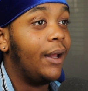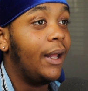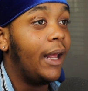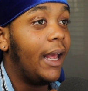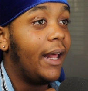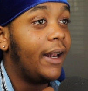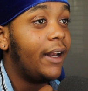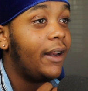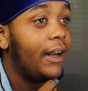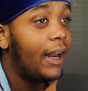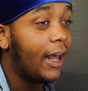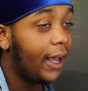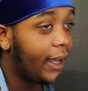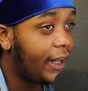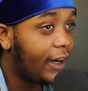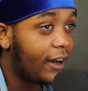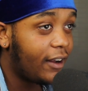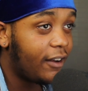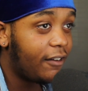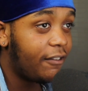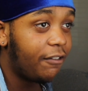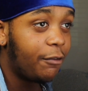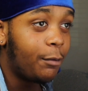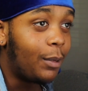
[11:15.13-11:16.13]
in a
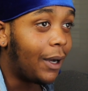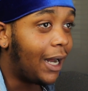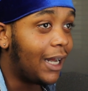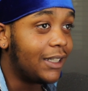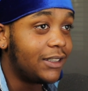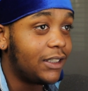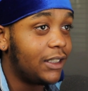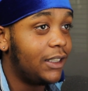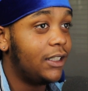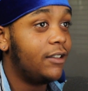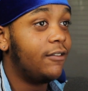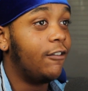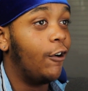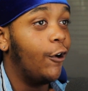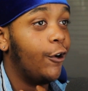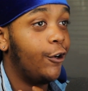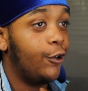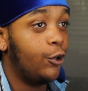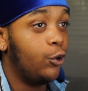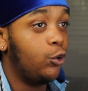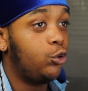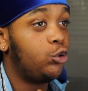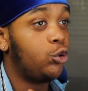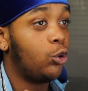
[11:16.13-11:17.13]
negative, positive, or
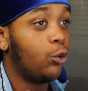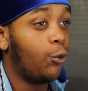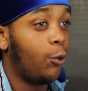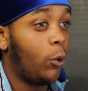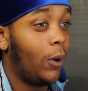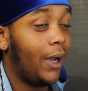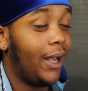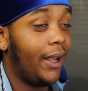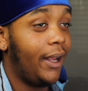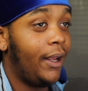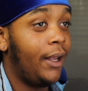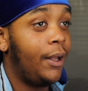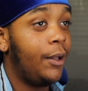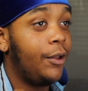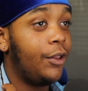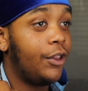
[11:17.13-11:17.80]
neutral way.